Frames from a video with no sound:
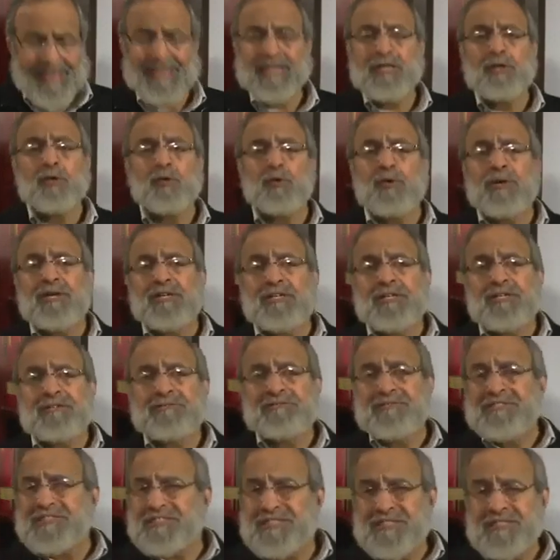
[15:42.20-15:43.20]

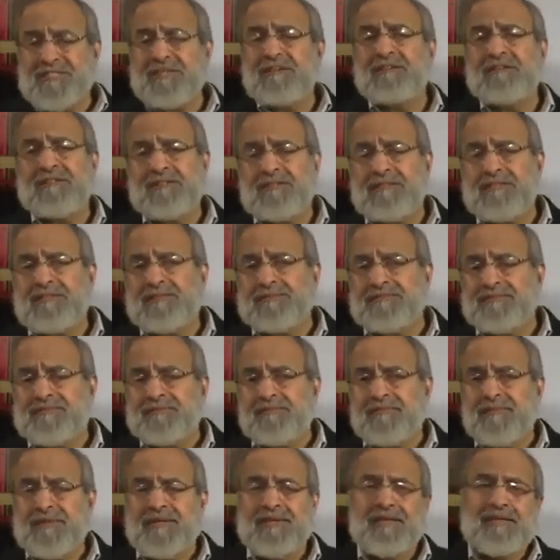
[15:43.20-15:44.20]
inquisitive, the starter,
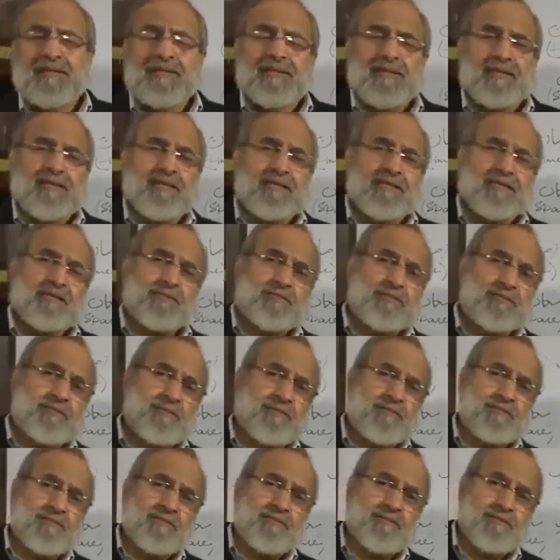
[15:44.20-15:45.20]
it
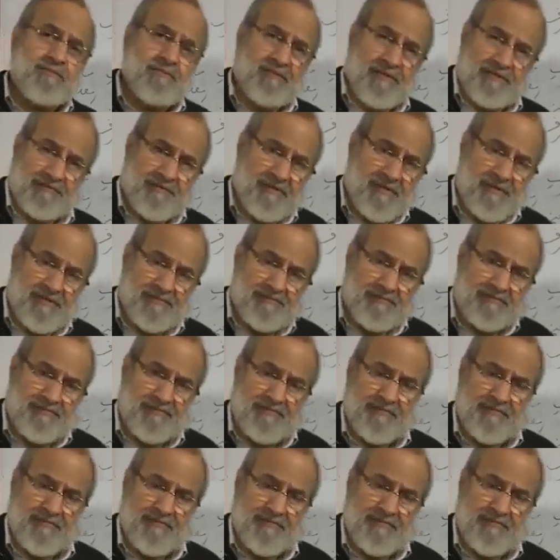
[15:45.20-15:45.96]
is Rafa.